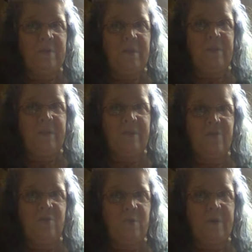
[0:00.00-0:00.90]
likely going to
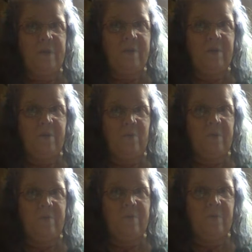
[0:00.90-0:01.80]
join. You know, what
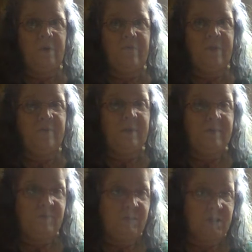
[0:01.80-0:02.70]
are, what if they don't
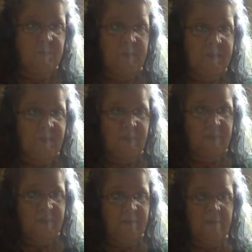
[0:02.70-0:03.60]
have
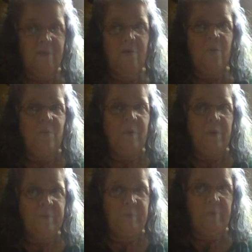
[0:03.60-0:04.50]
transportation?
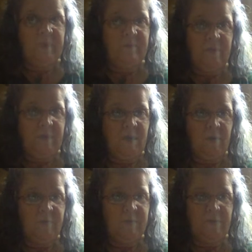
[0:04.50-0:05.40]
Where would we even
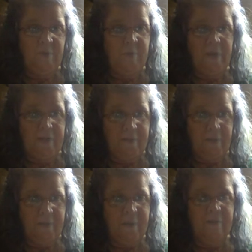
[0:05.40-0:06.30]
go to do
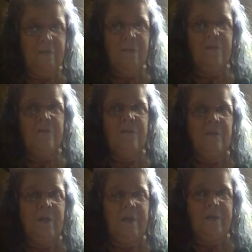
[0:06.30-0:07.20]
anything?
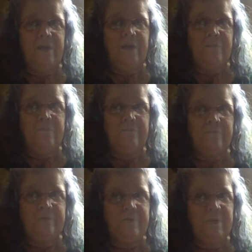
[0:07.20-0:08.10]
Like, um,
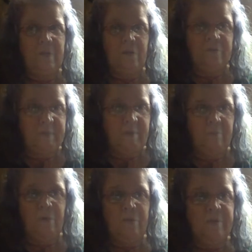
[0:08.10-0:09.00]
you know,
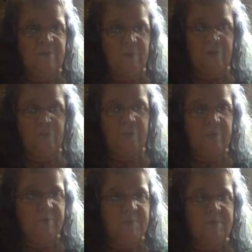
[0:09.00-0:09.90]
ceremonies,
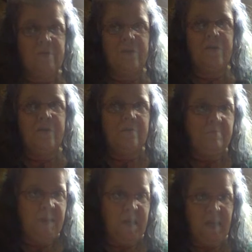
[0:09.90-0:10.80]
rituals,
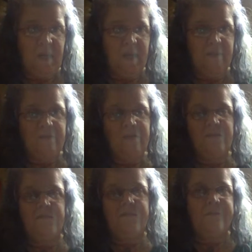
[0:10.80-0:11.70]
meetings,